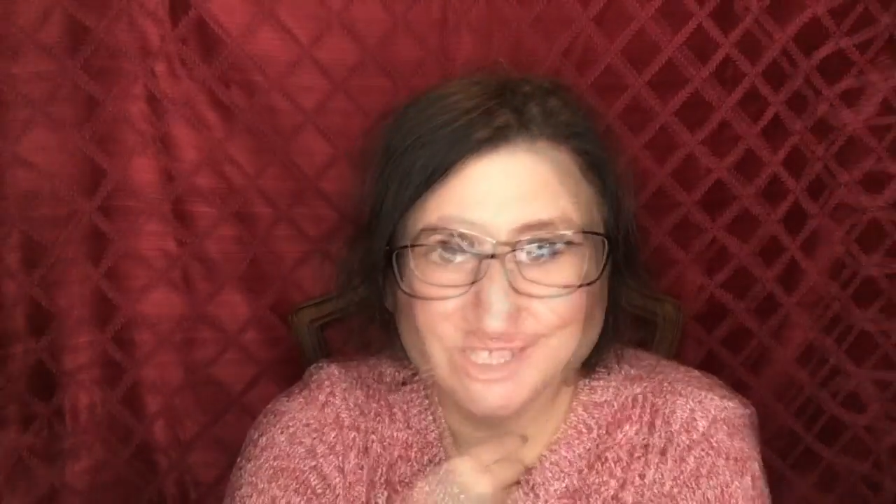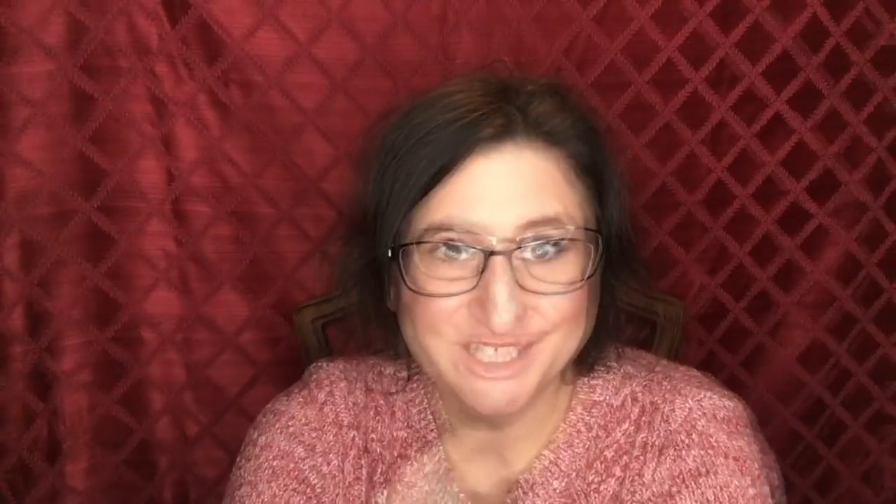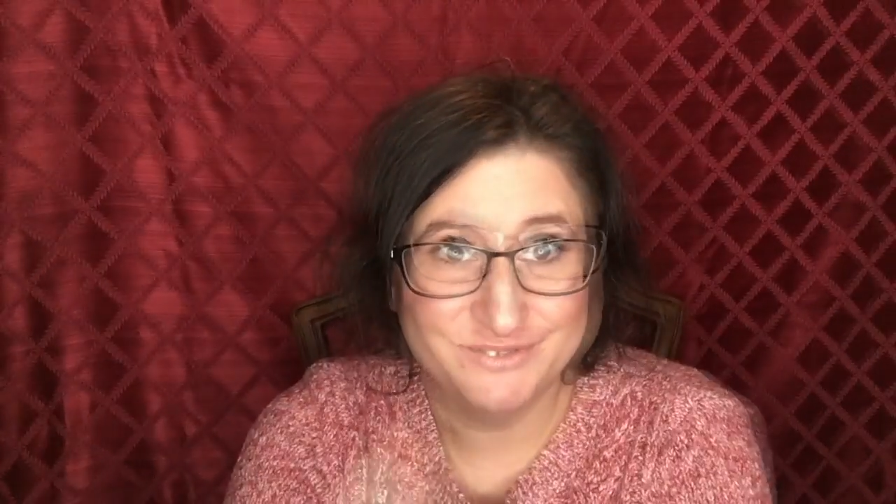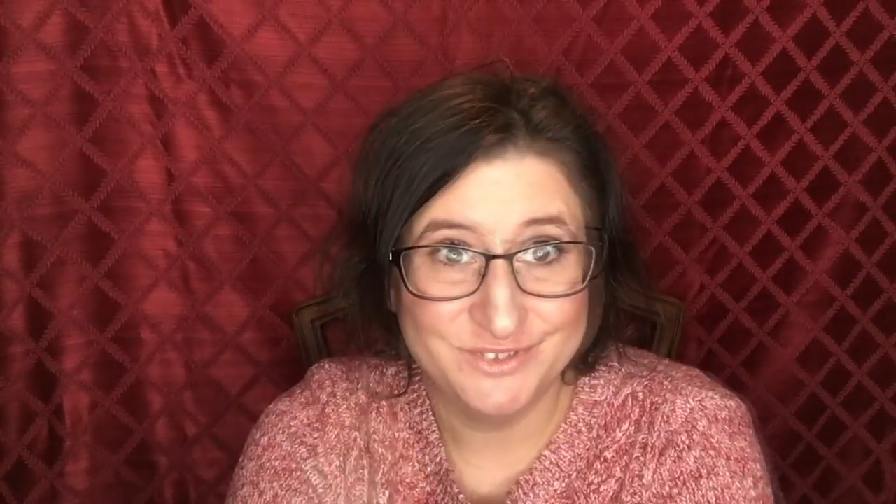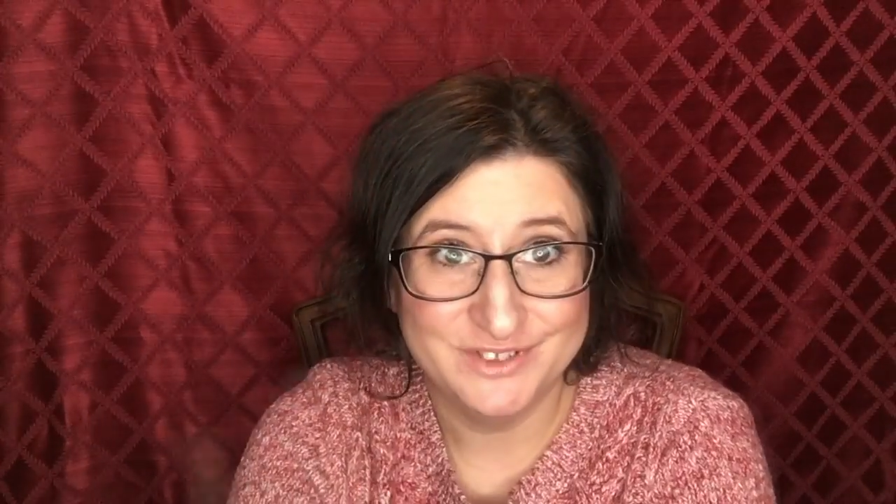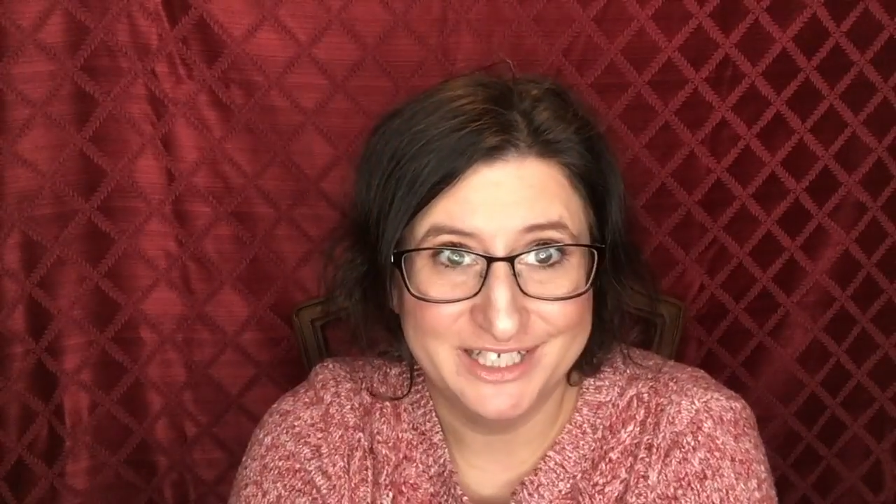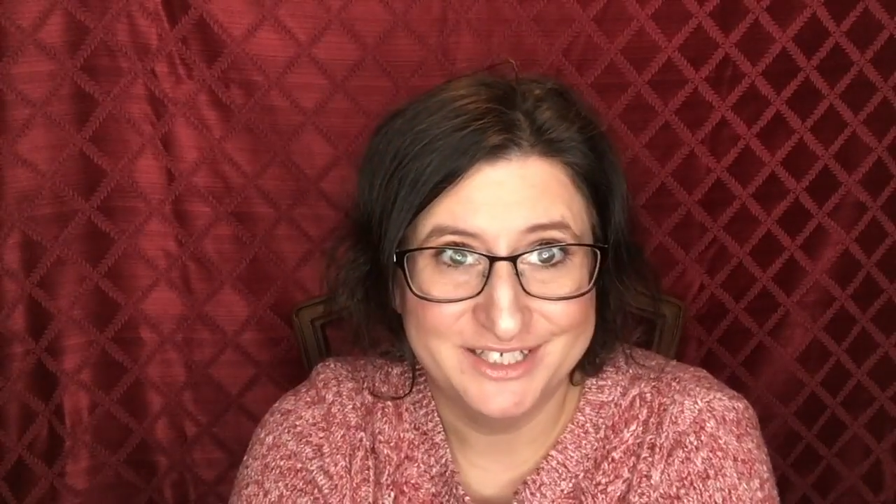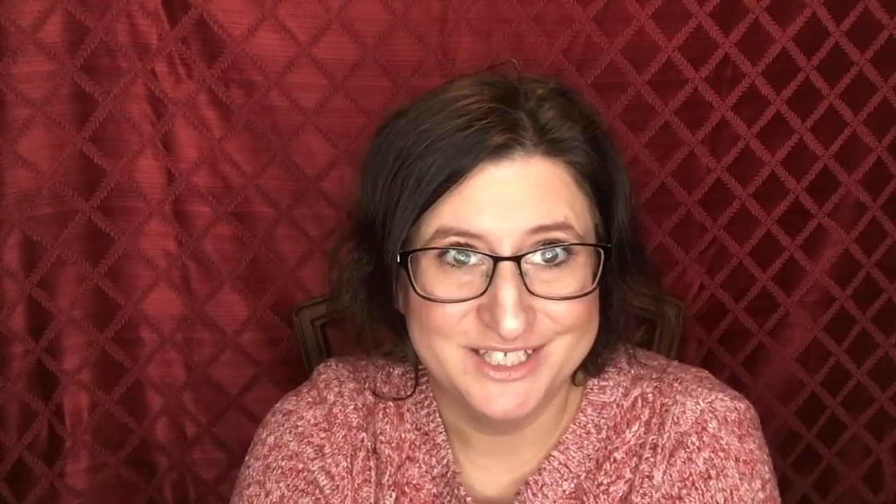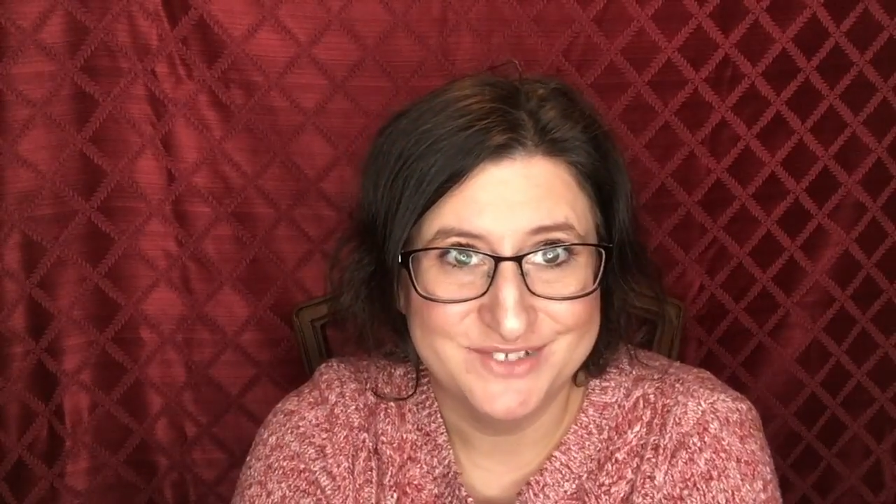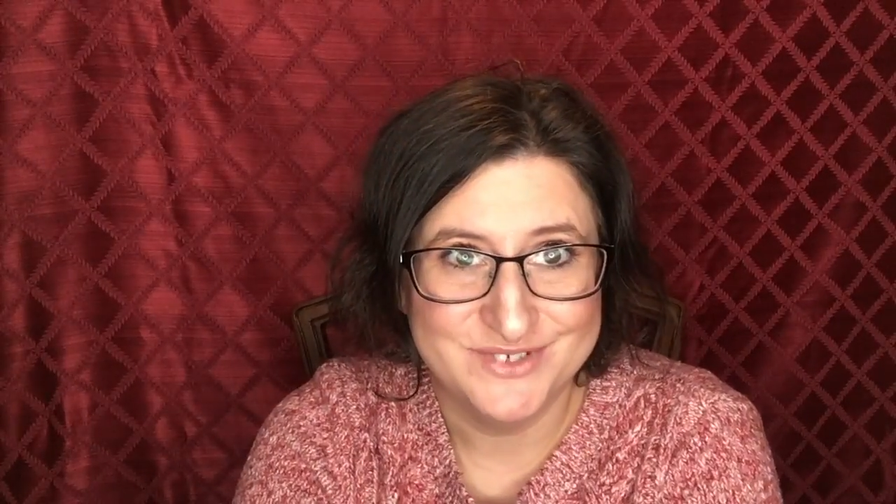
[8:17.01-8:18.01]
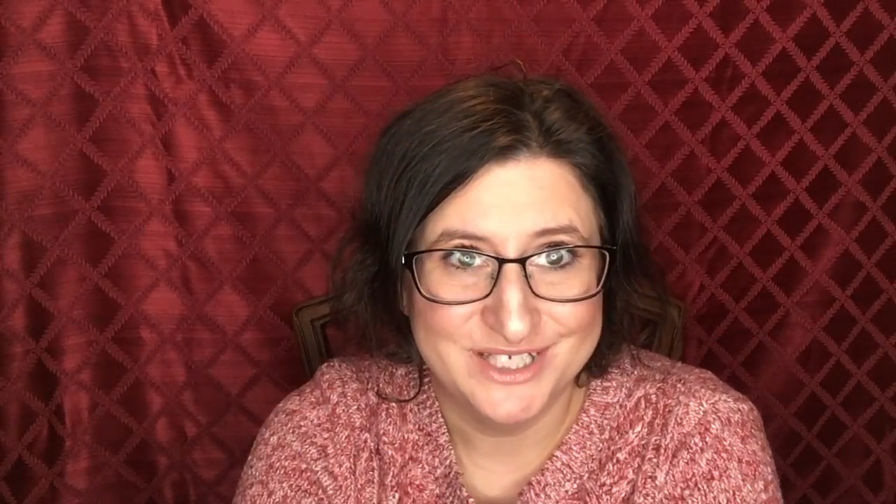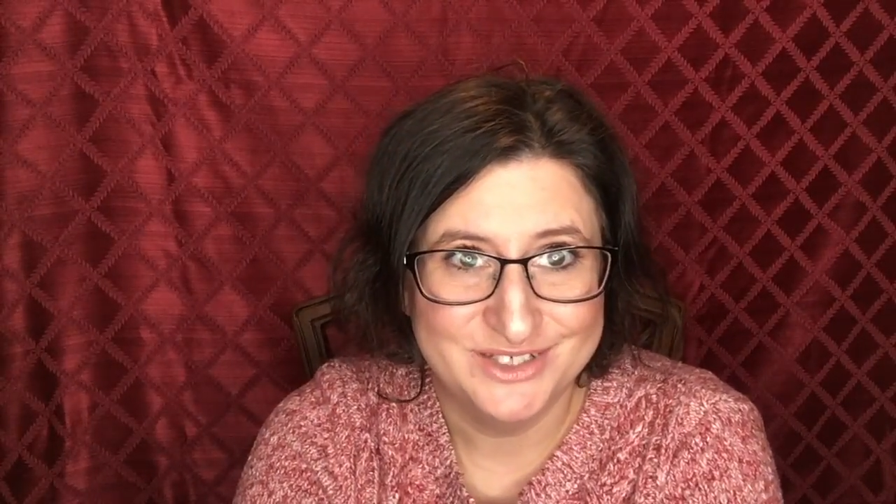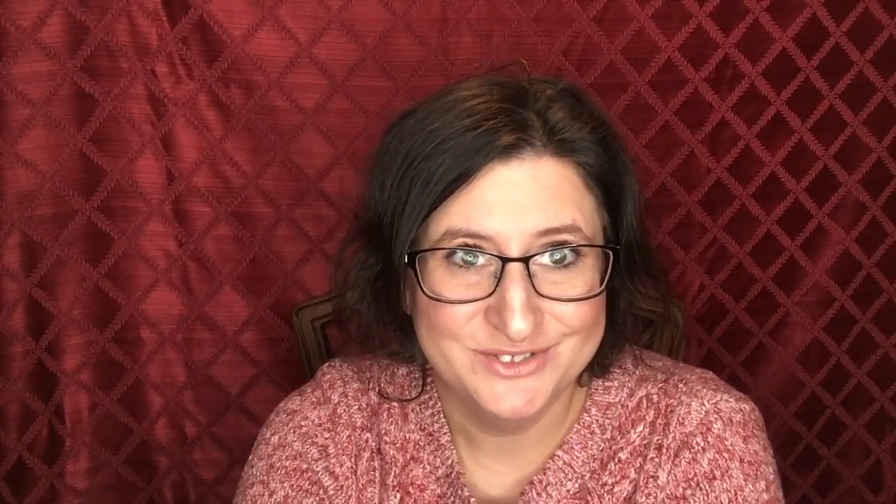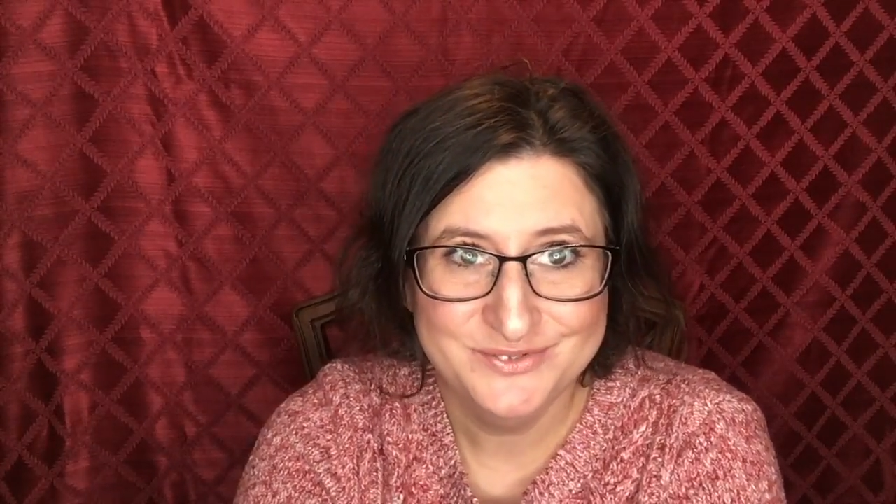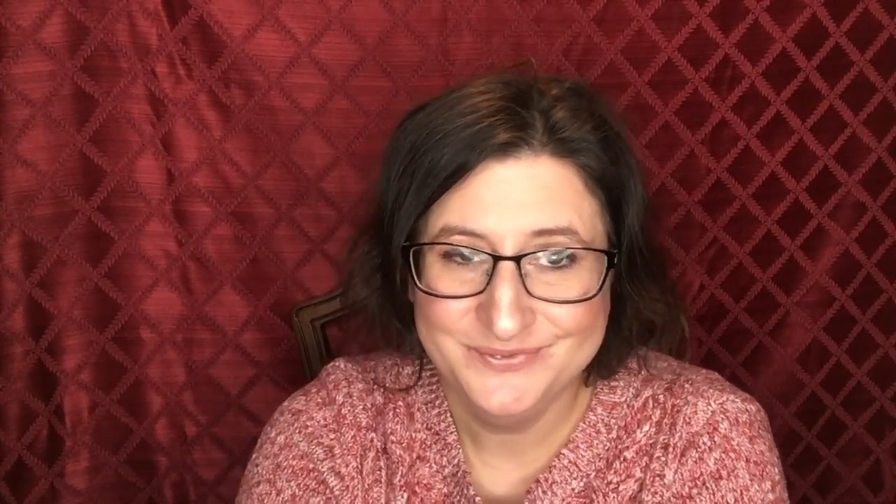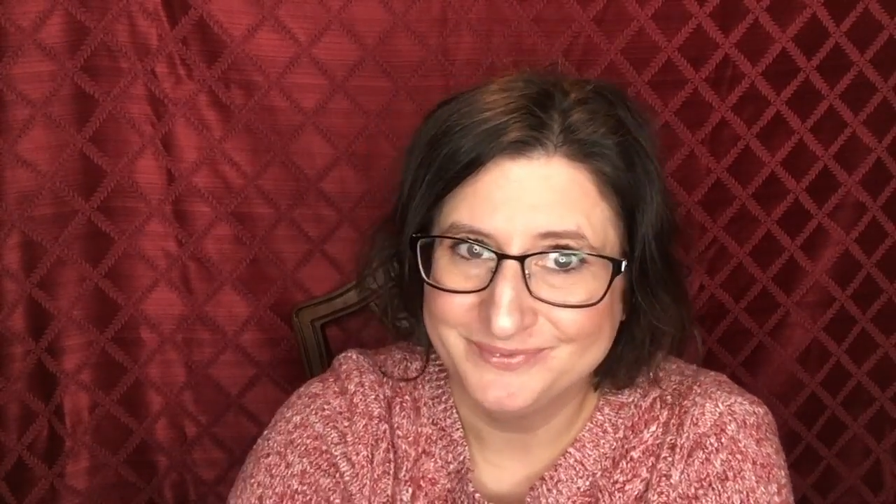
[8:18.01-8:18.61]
If you like this video,